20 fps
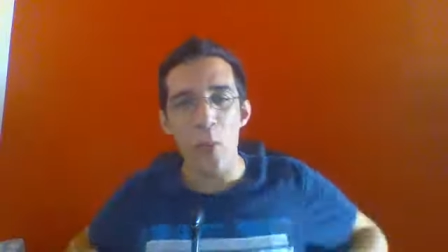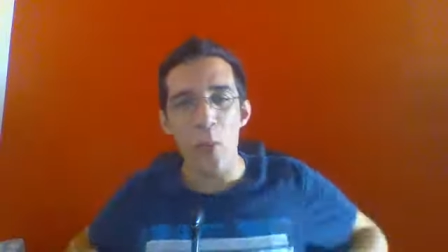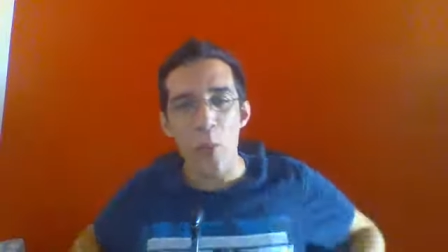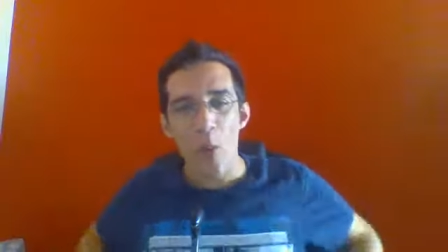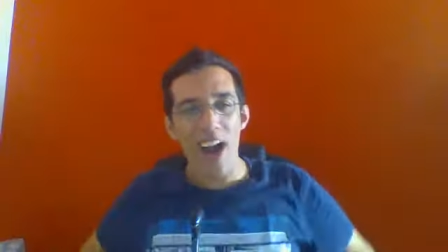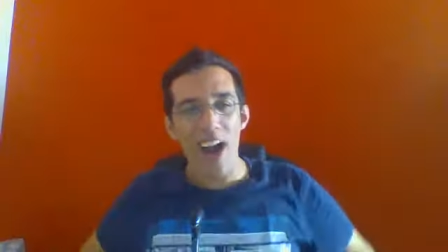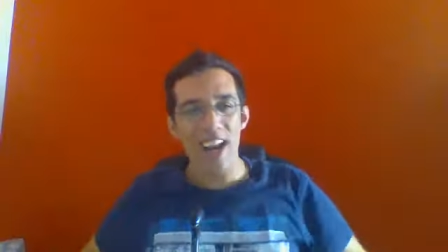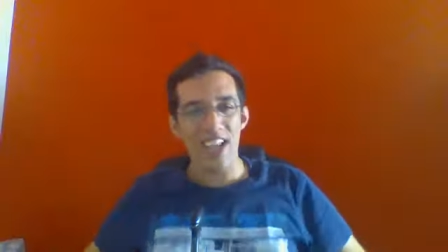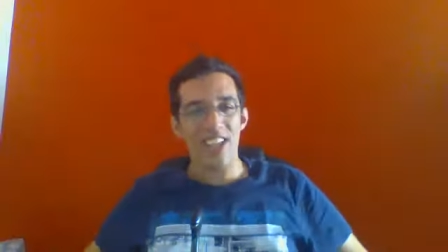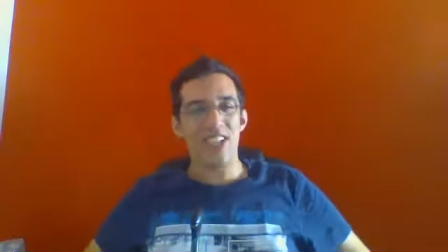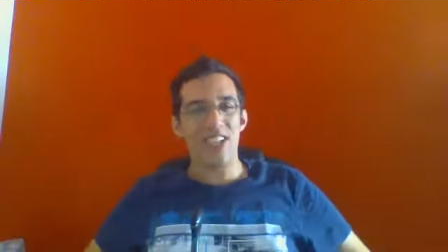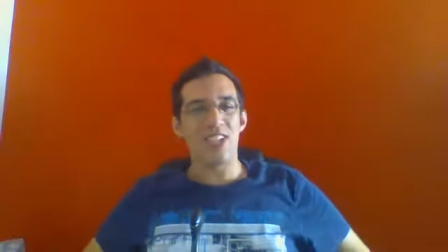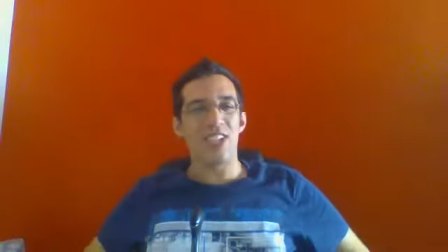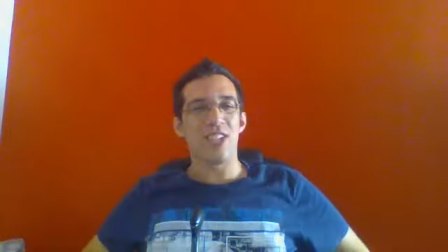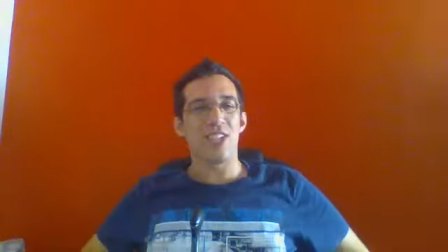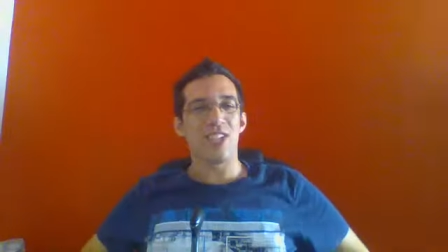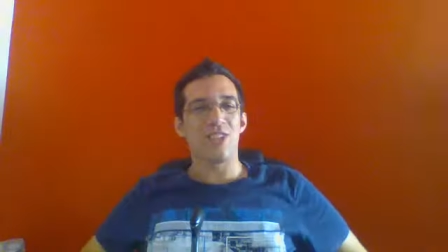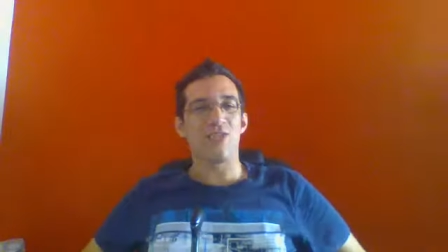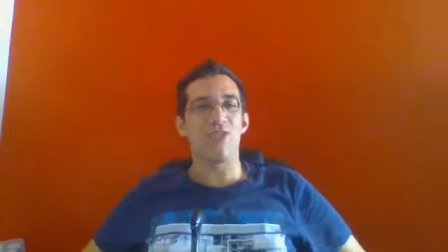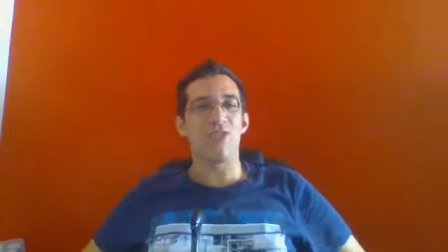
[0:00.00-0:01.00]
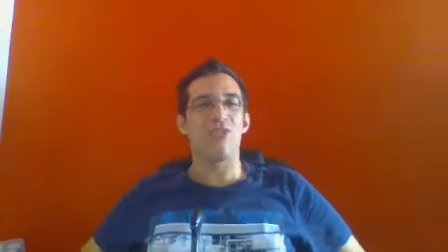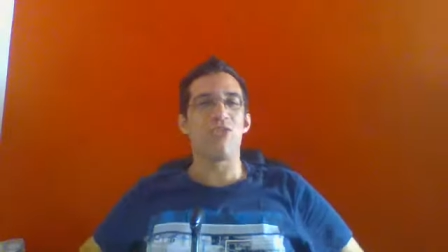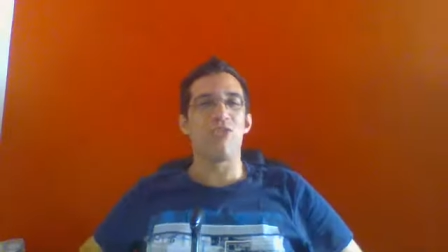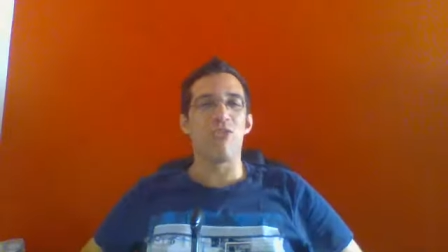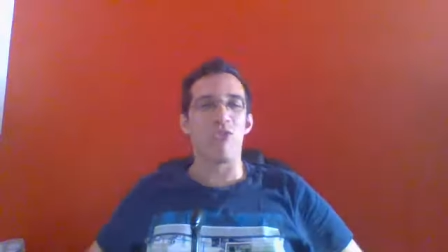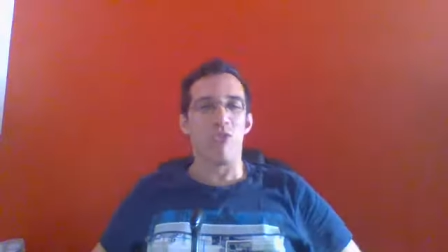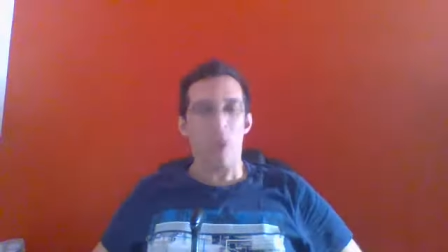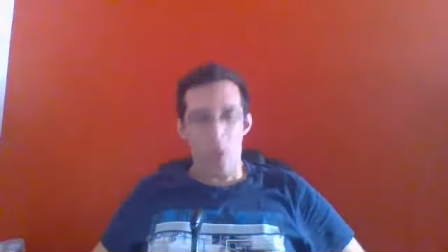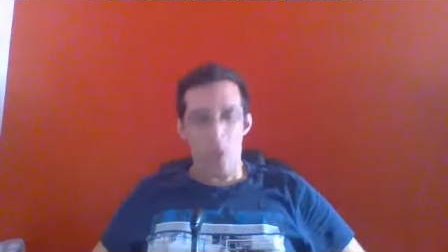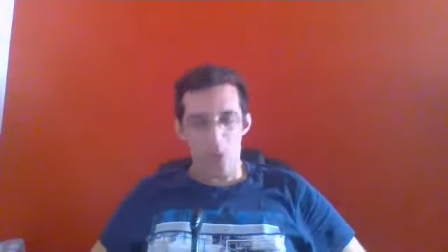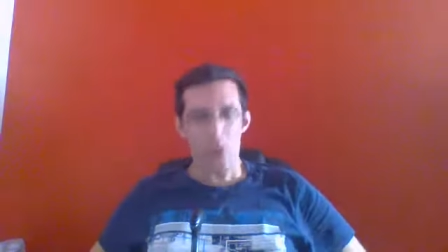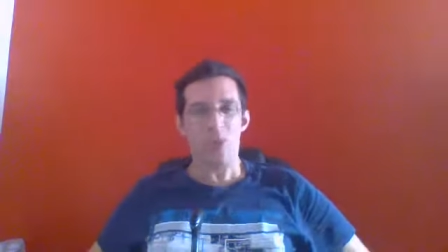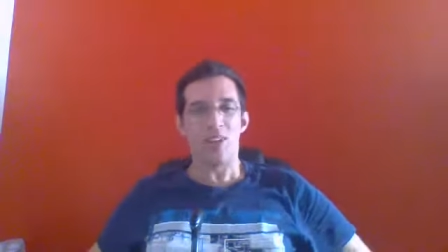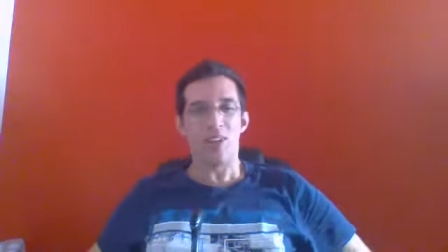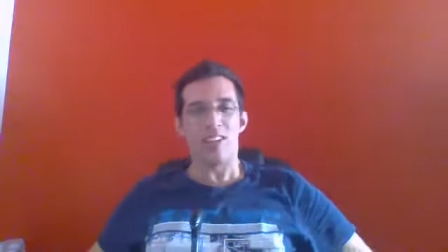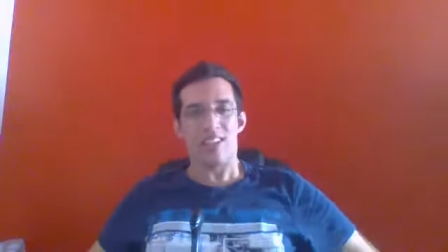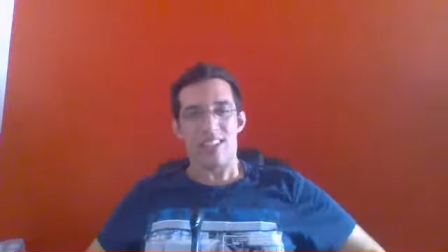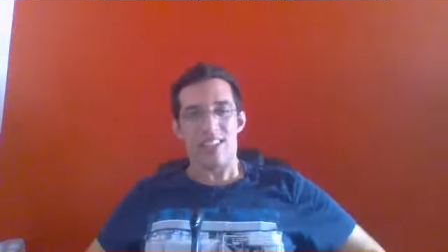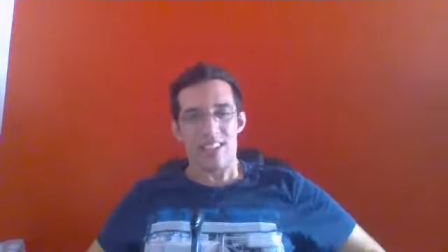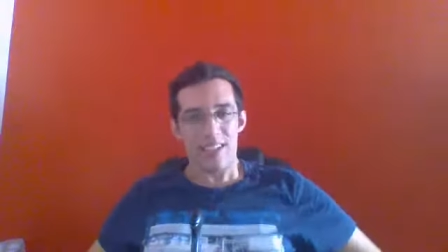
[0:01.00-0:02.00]
What has this
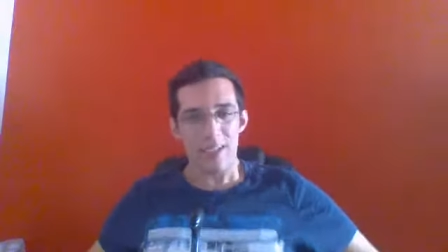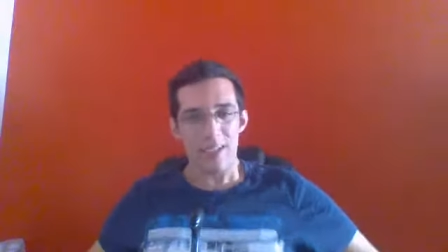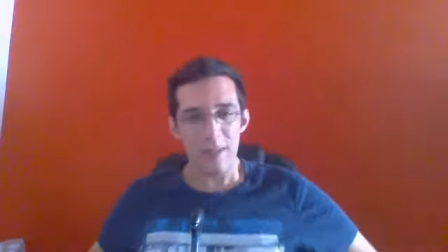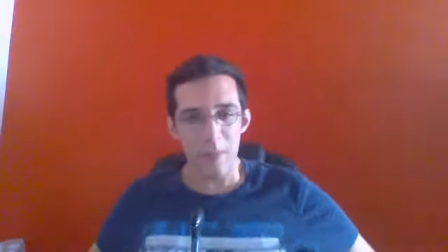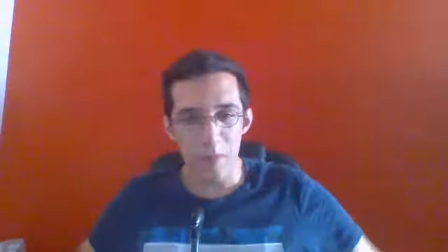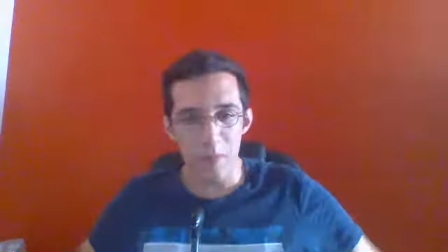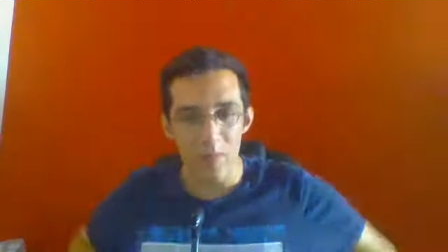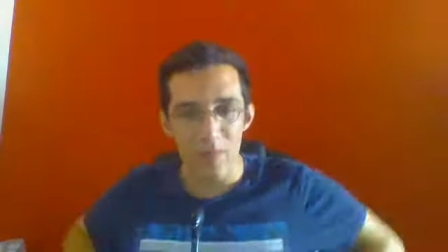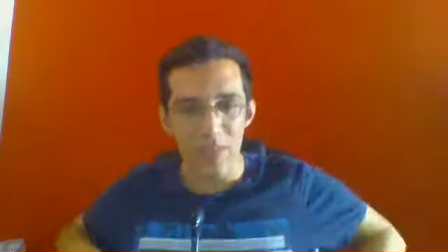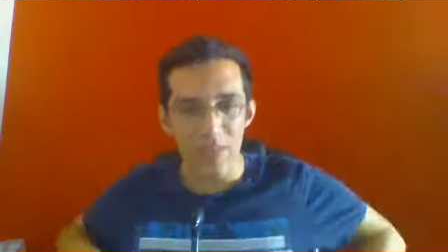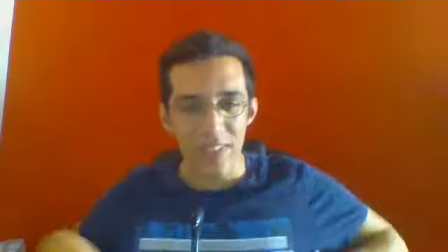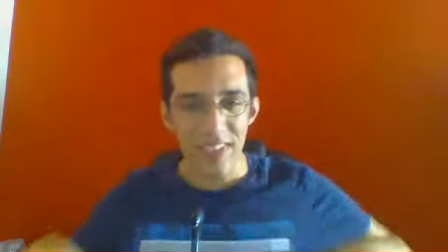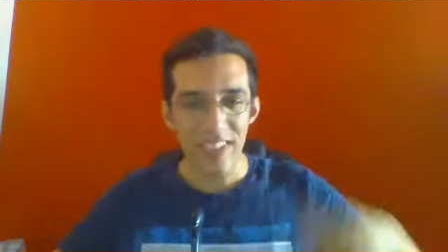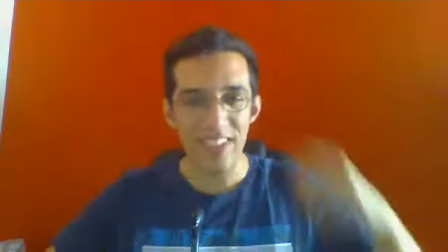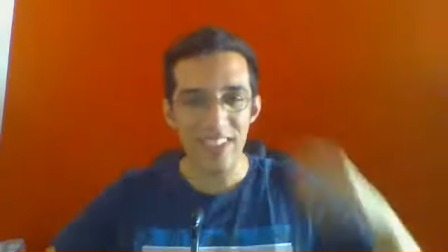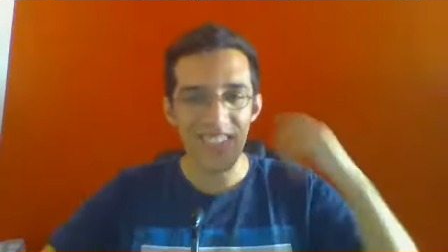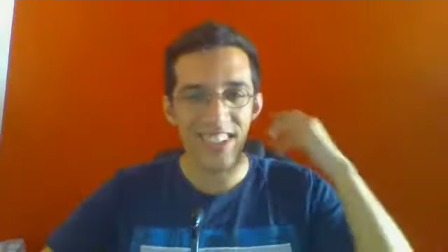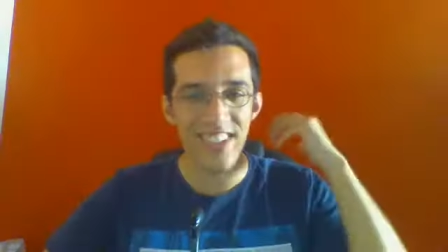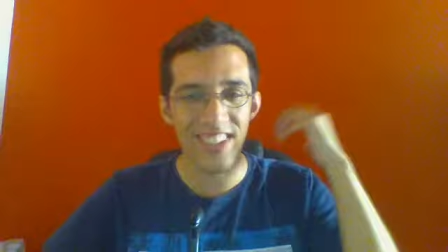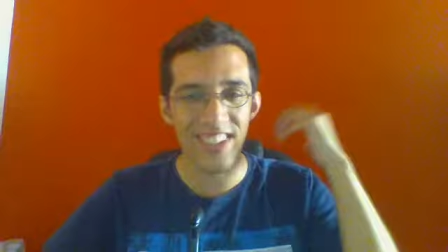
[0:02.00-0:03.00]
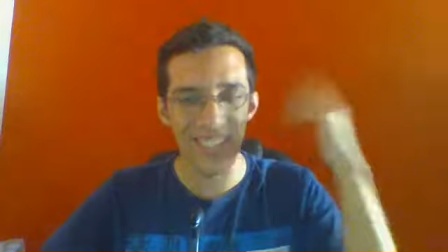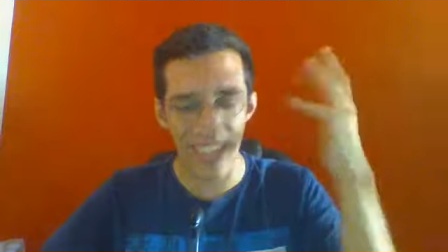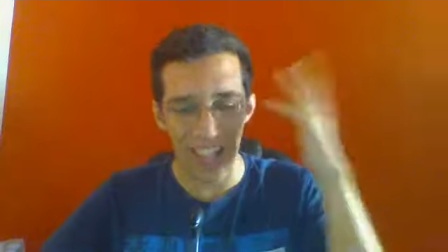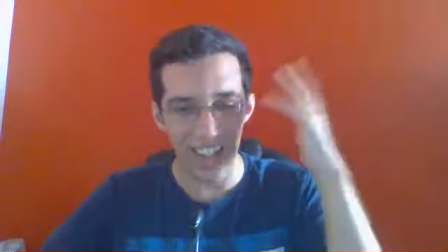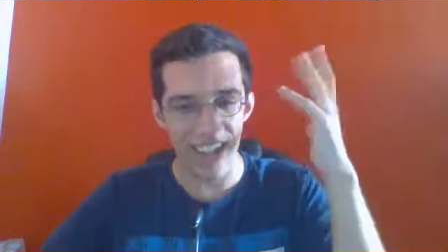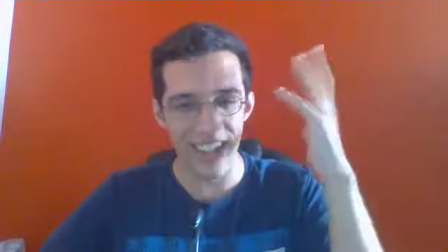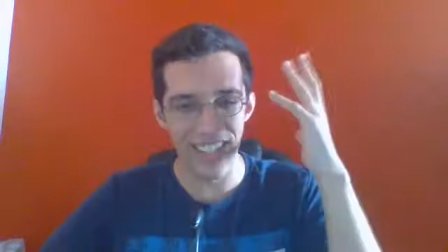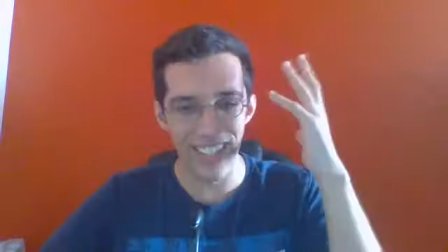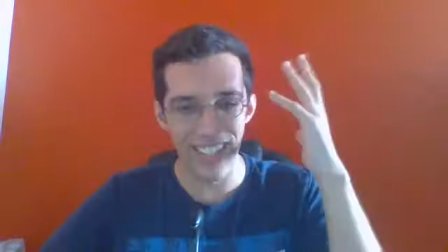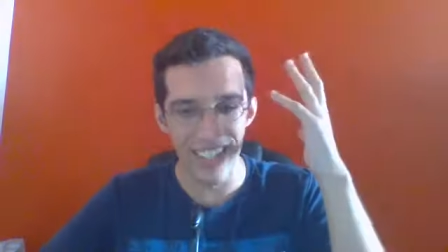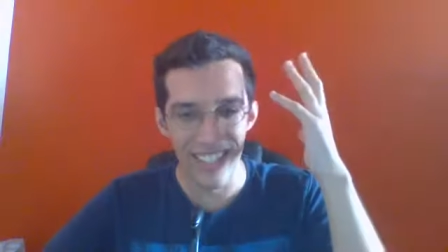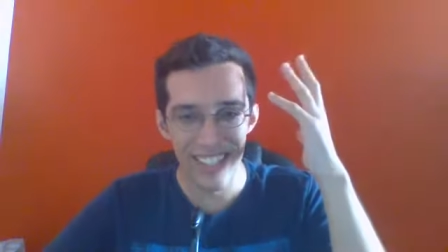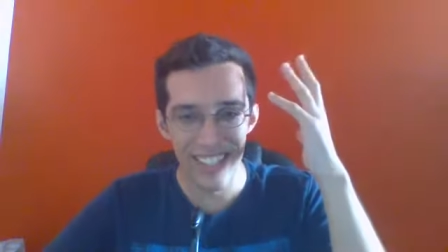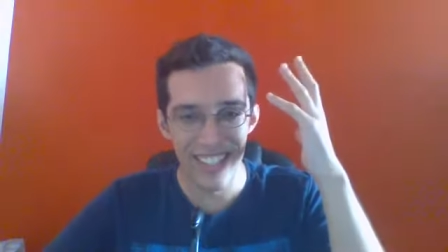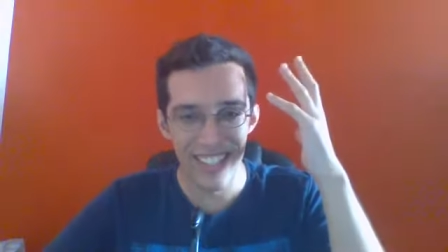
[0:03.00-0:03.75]
fool done?